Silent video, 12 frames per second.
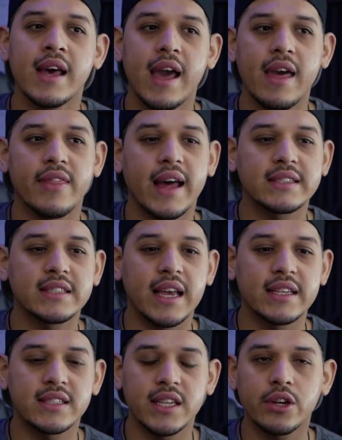and that's a
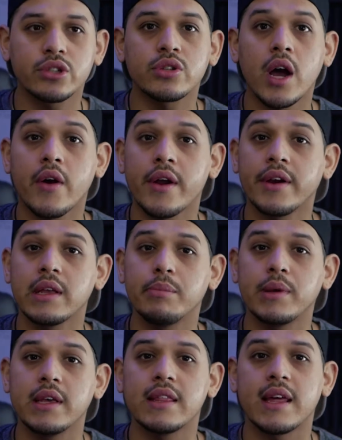singer-songwriter
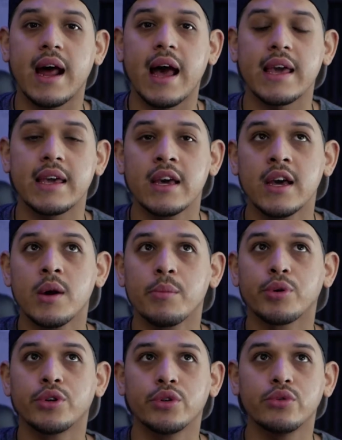EP that I
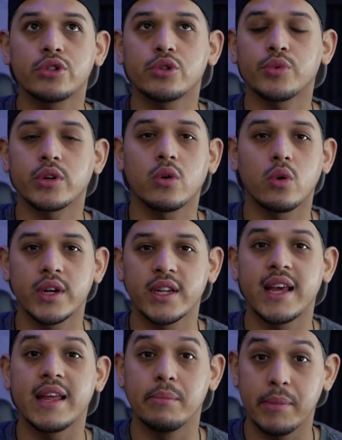produced, recorded,
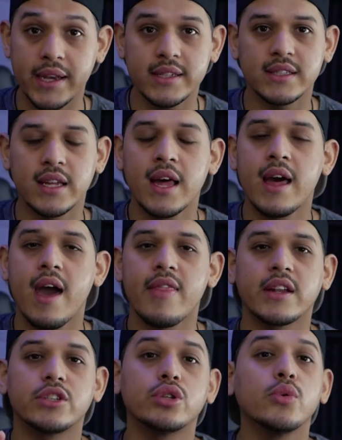and mixed, and
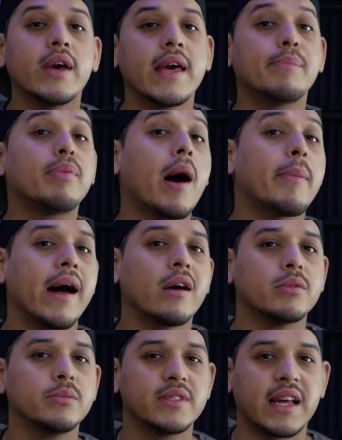then 2 hip-hop
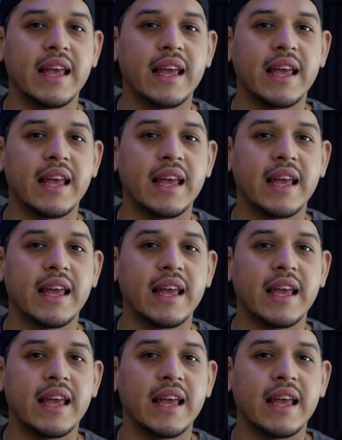albums that I